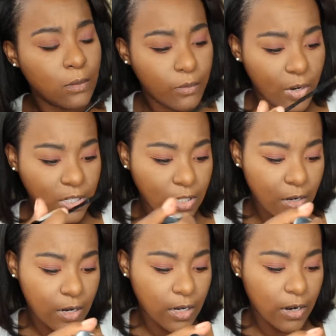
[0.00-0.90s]
brush it
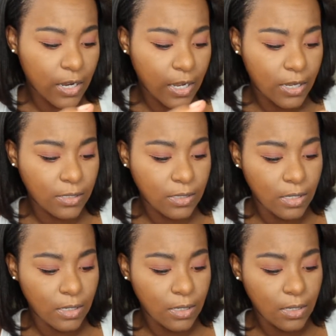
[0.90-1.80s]
on here, I guess.
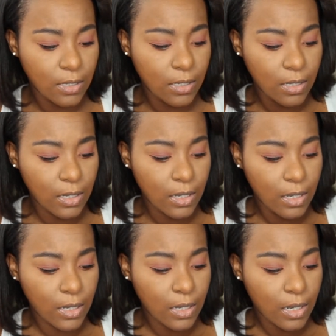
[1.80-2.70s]

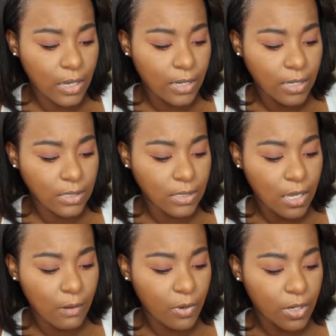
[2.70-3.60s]
I guess that's
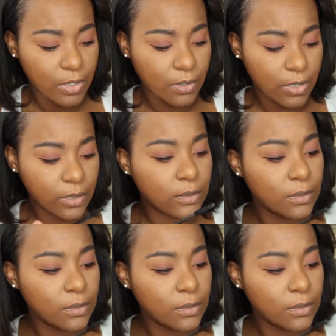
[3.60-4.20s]
how I'm going to do it.